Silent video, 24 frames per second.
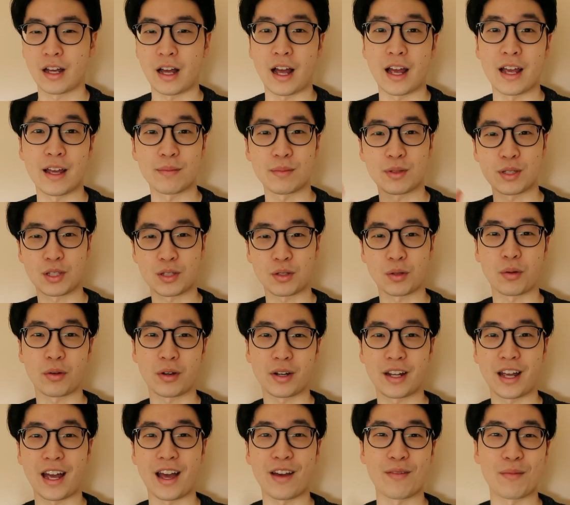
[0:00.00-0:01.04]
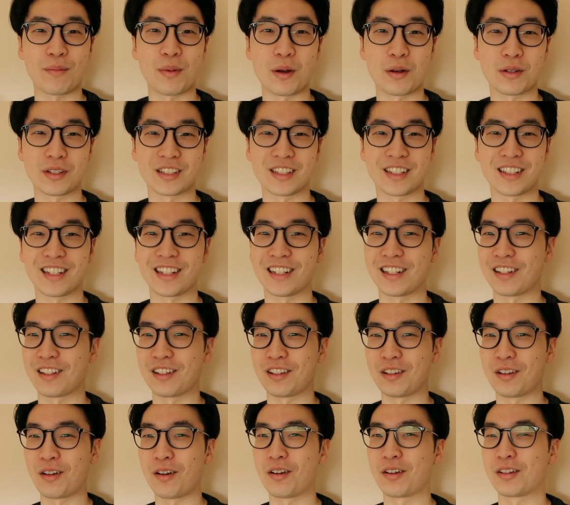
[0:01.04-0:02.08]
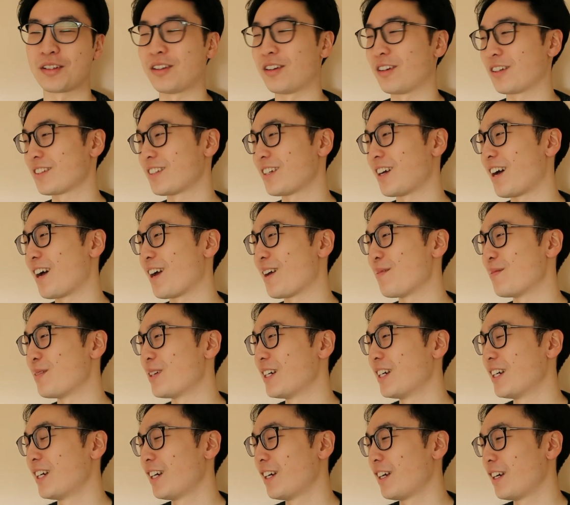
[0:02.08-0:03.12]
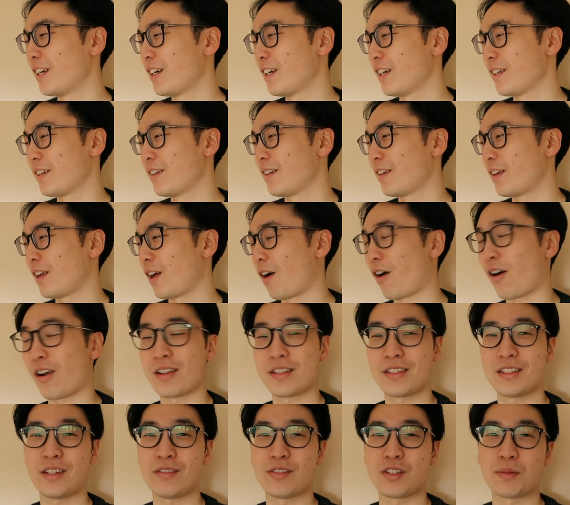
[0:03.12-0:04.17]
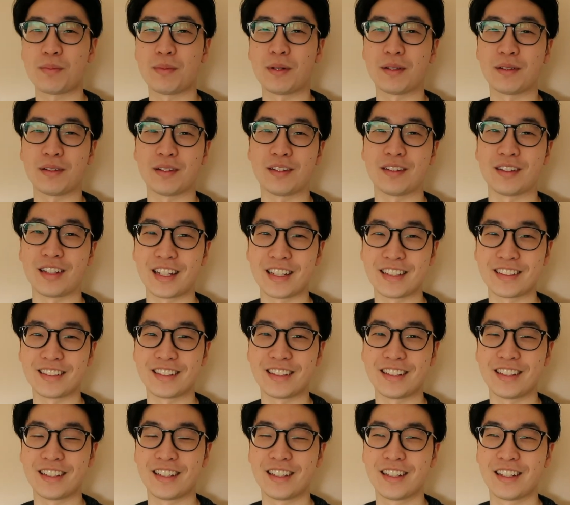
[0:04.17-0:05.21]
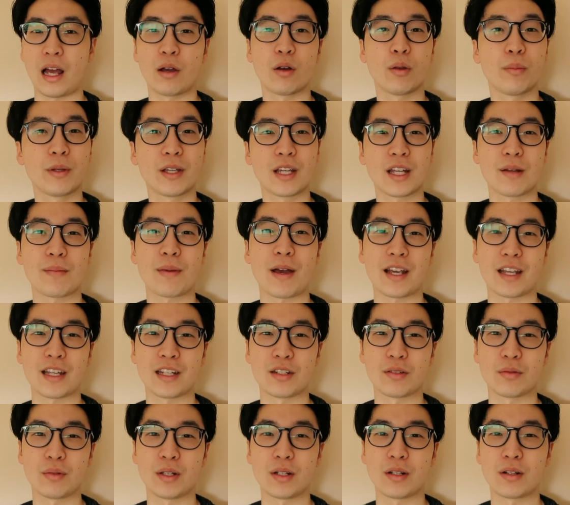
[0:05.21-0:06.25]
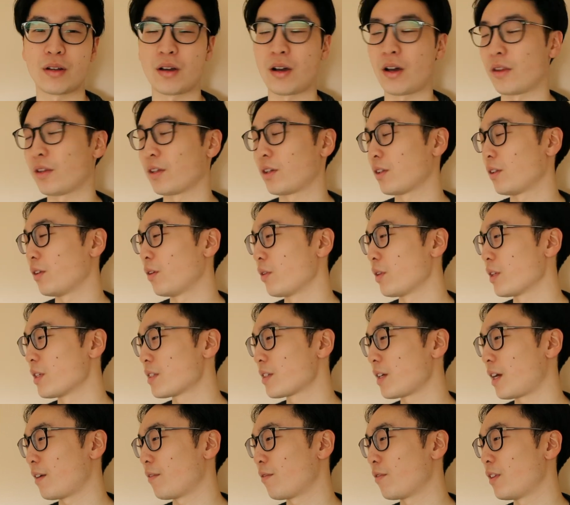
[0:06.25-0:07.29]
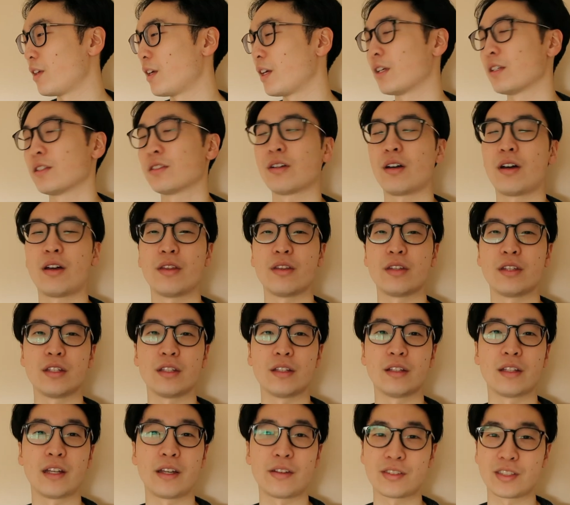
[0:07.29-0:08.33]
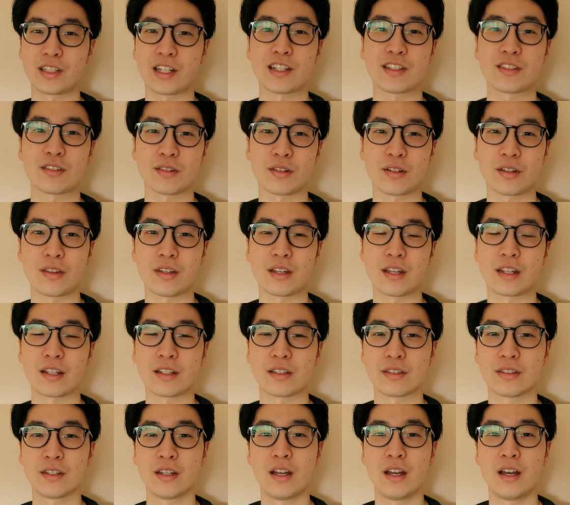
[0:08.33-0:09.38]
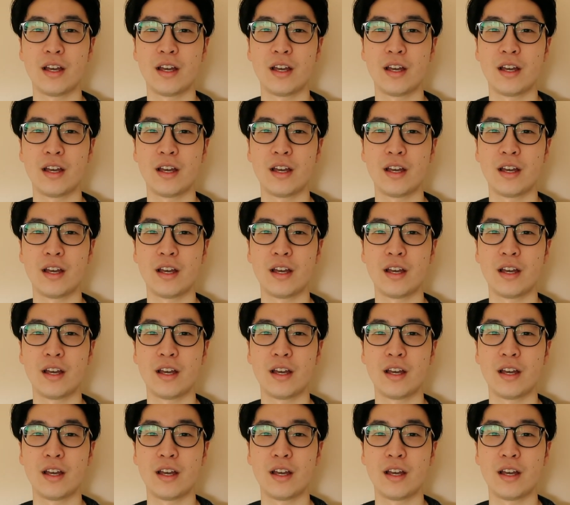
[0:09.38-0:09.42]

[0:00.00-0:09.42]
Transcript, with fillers: I am sorry I haven't posted in a long time. Honestly, I've just been a little lazy. I will be getting back into it on the clothing side of things, on the lifestyle sort of things.